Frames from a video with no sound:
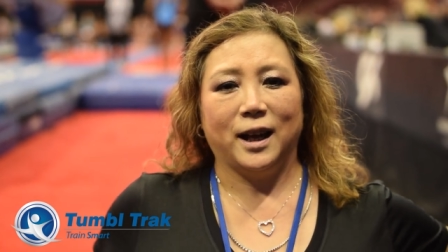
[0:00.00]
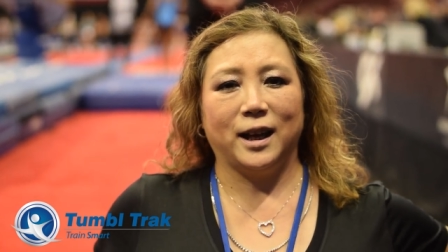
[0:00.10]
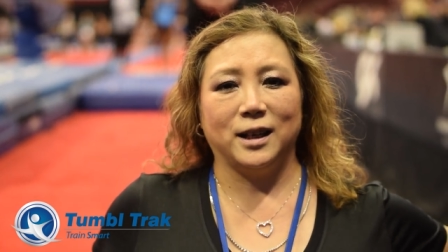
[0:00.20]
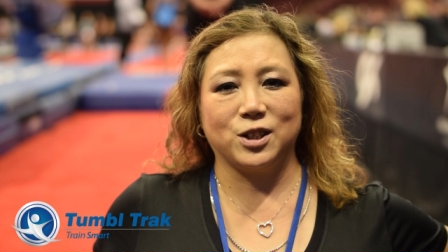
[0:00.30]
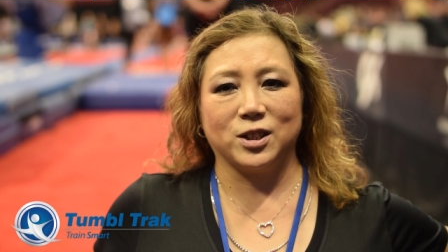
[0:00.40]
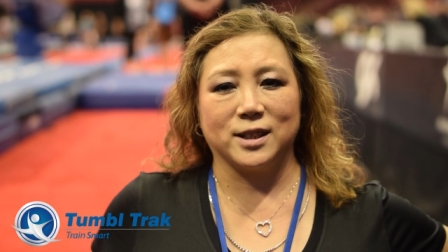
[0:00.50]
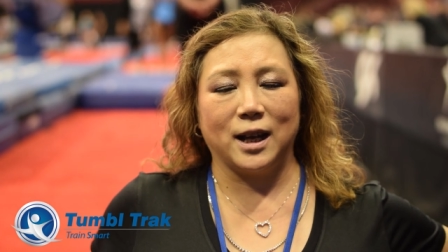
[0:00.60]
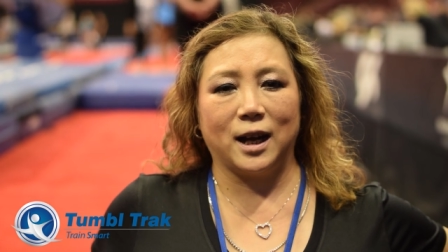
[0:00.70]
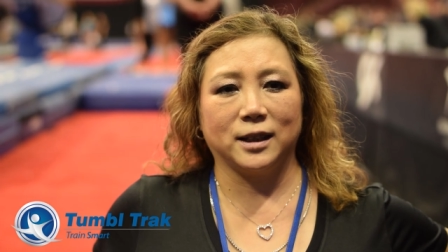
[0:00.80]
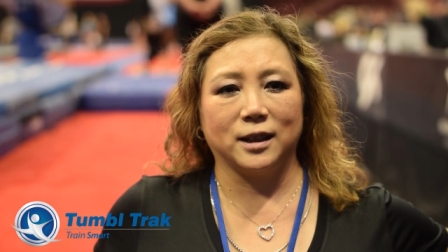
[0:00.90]
And she's
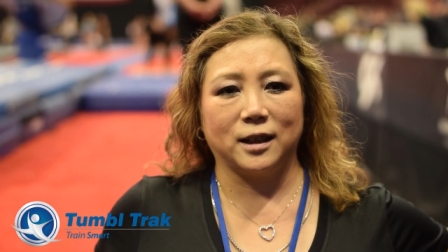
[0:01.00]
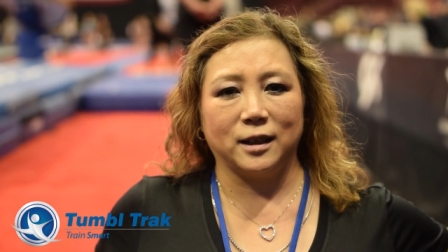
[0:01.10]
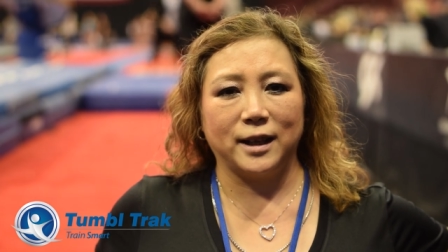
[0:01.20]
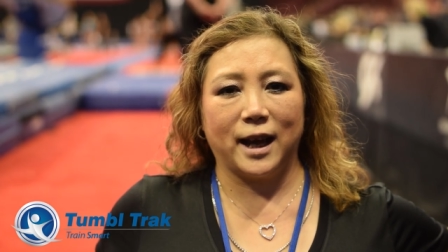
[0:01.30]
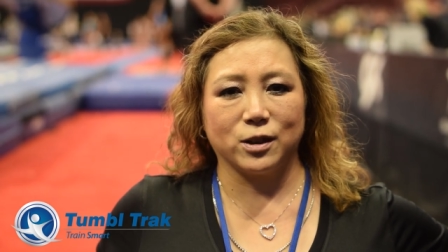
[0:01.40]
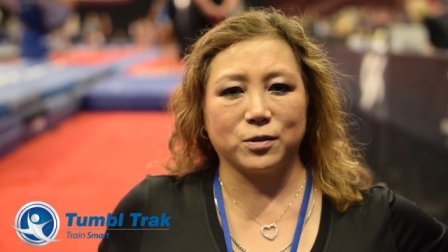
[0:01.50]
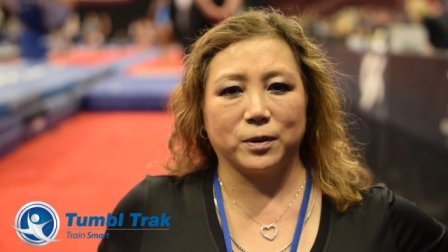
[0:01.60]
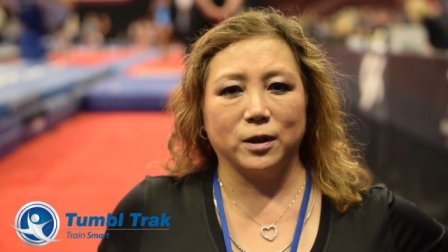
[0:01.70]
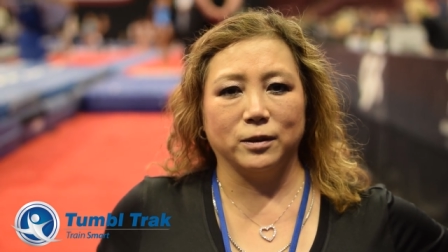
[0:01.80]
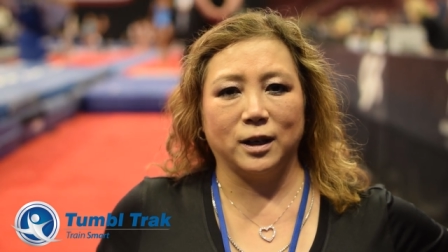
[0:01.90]
not the
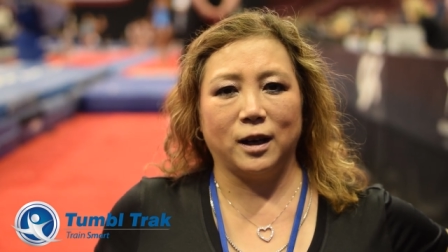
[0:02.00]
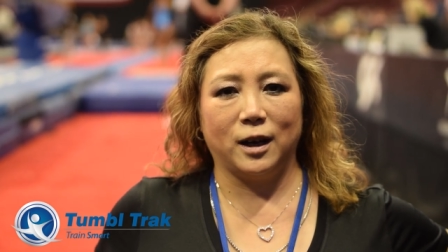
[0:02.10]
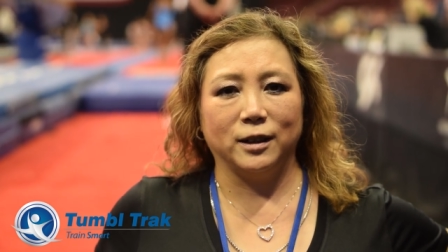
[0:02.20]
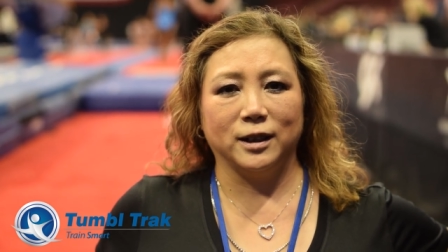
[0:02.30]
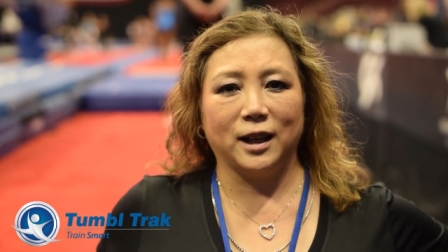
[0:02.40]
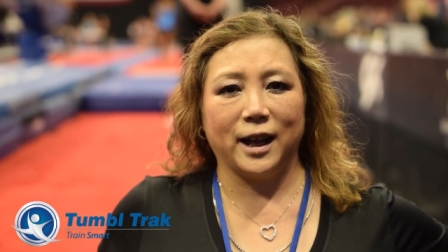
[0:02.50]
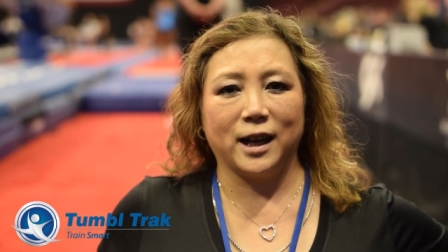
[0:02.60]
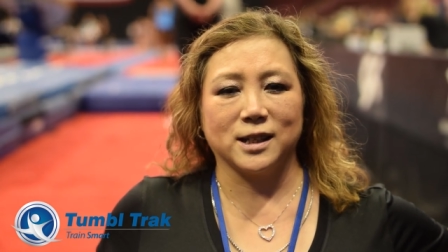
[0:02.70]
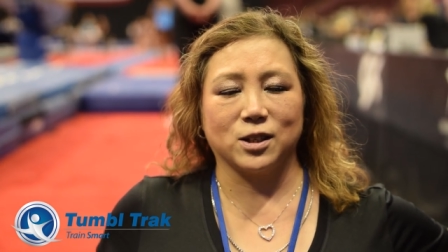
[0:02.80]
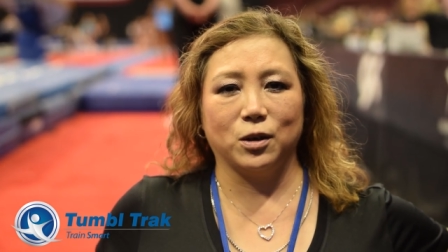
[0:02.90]
natural the, on the
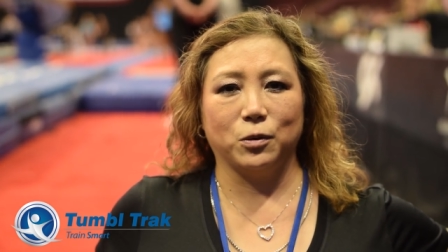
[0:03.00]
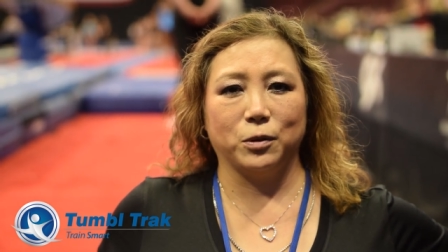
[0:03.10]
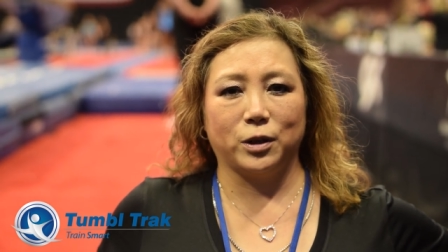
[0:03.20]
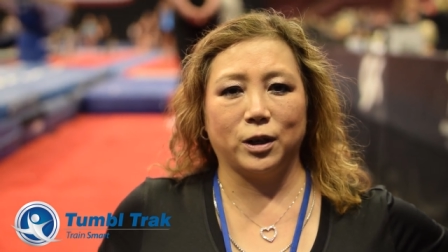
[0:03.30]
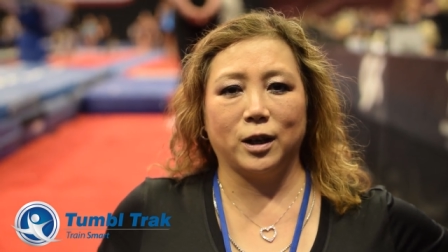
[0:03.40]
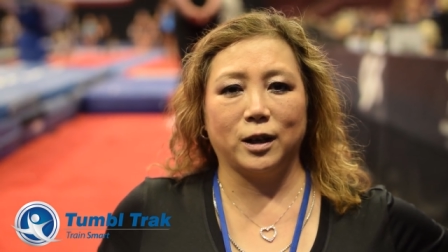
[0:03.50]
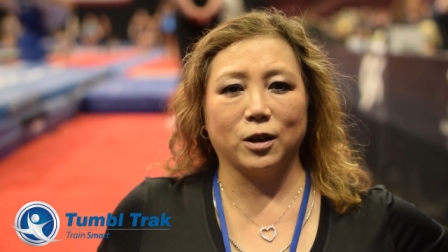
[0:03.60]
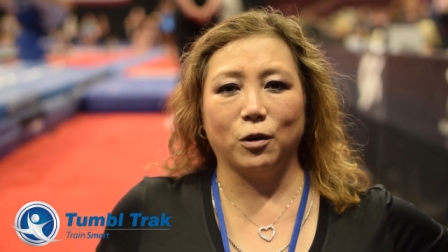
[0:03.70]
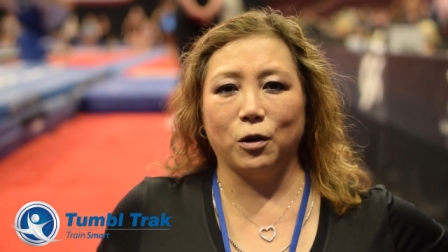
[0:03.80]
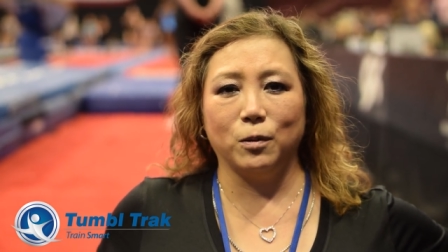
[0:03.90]
leg, so we are
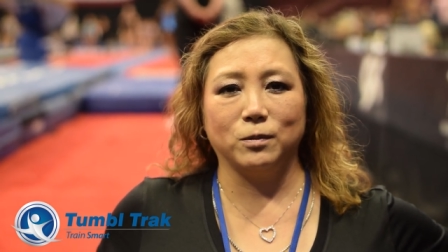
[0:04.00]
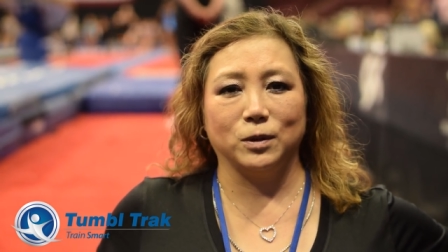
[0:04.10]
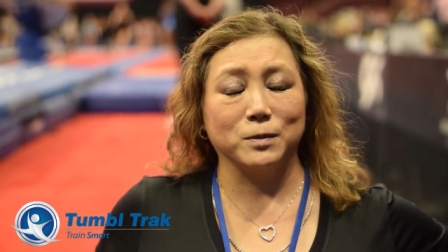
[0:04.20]
go home.